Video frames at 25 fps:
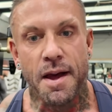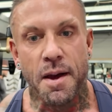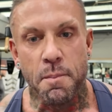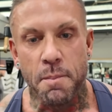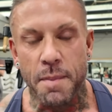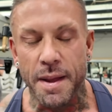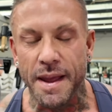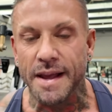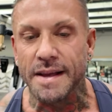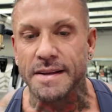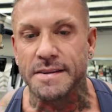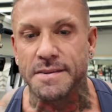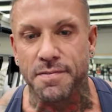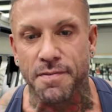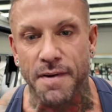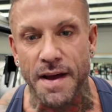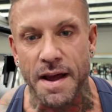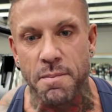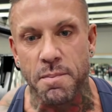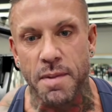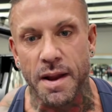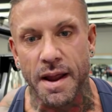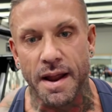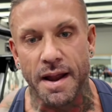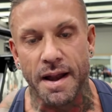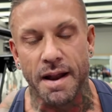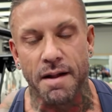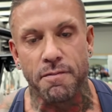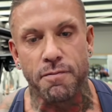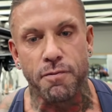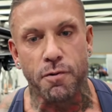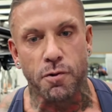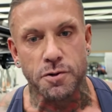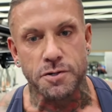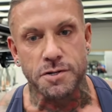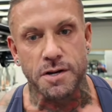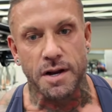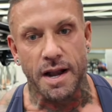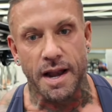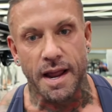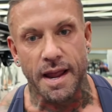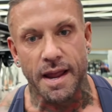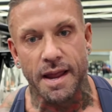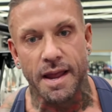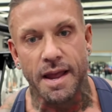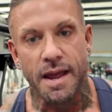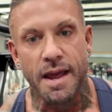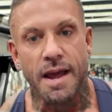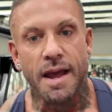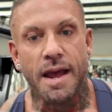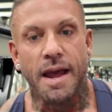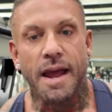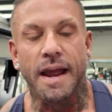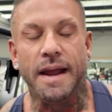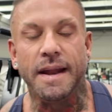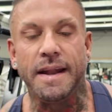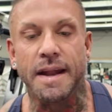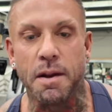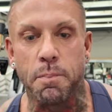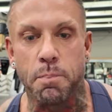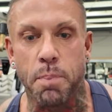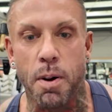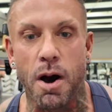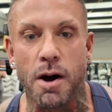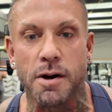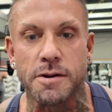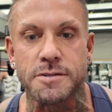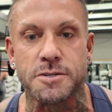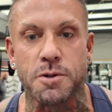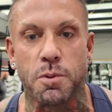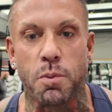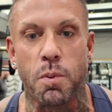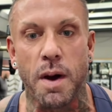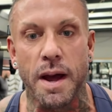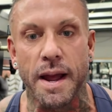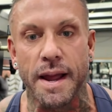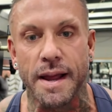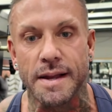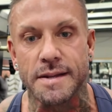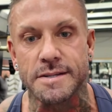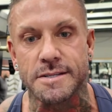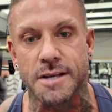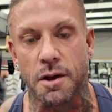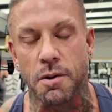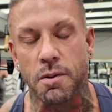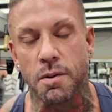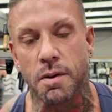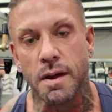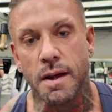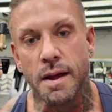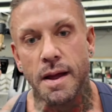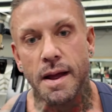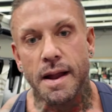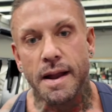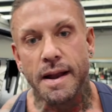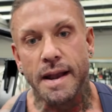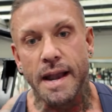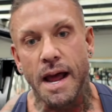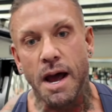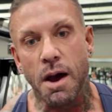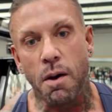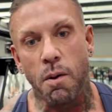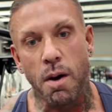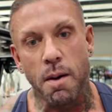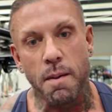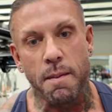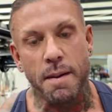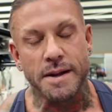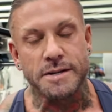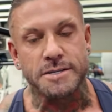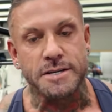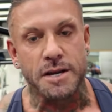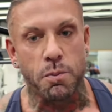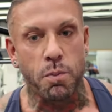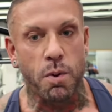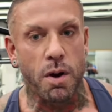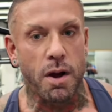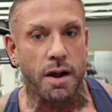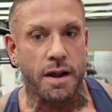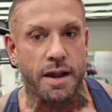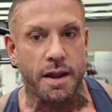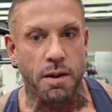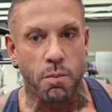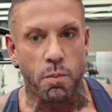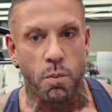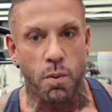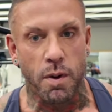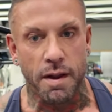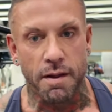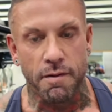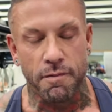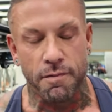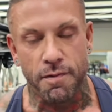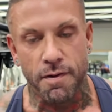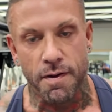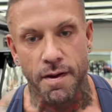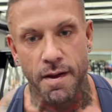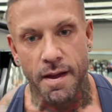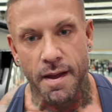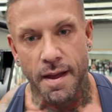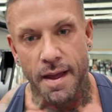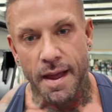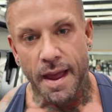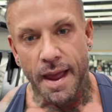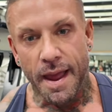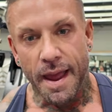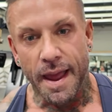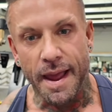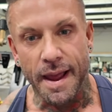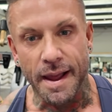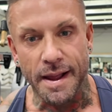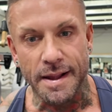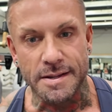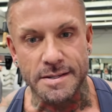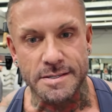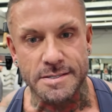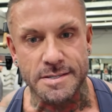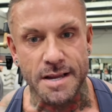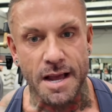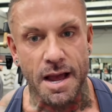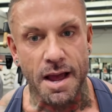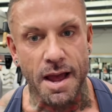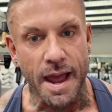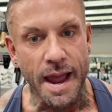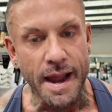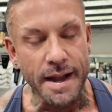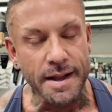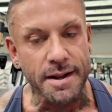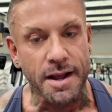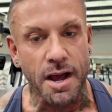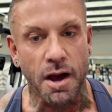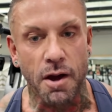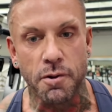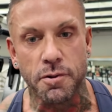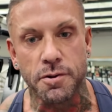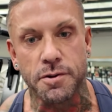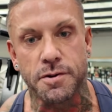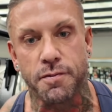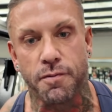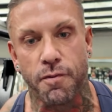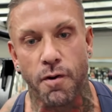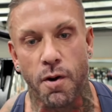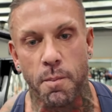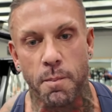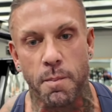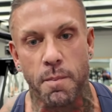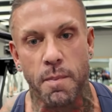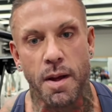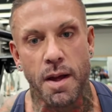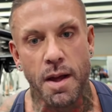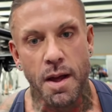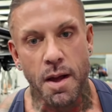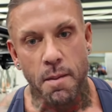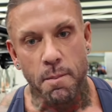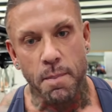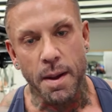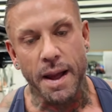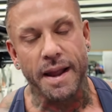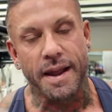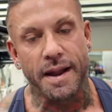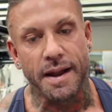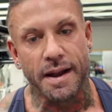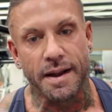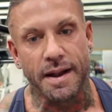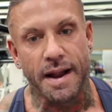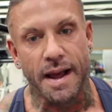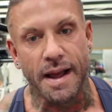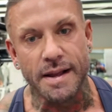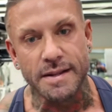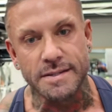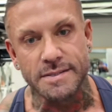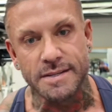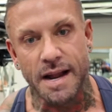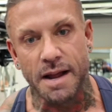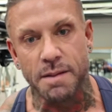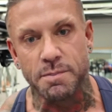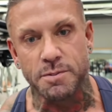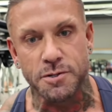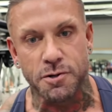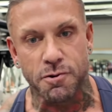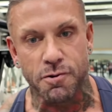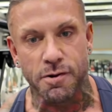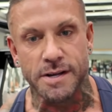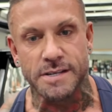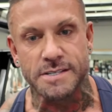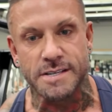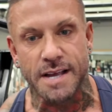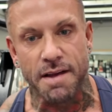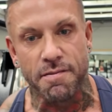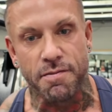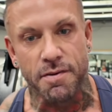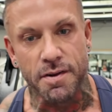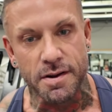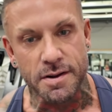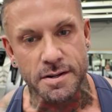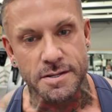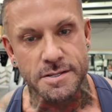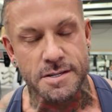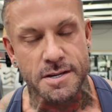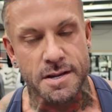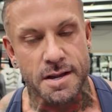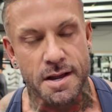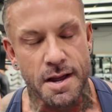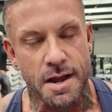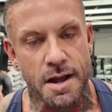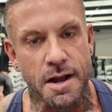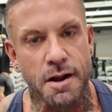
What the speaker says: meet his family, and unfortunately he did pass away. So now I'm actually working with his head coach from back in the day. His name's Chris Edmonds,